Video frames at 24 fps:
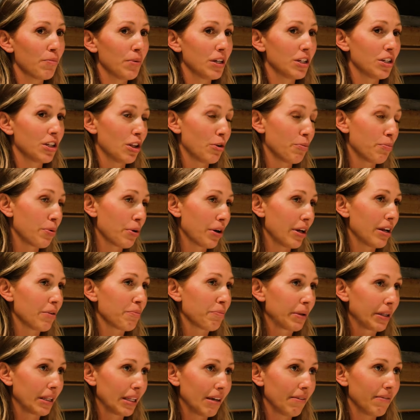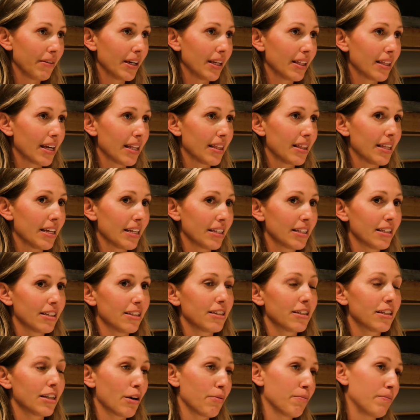me to the point of believing that this is
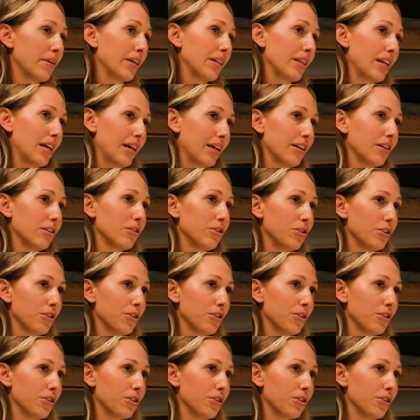something that I could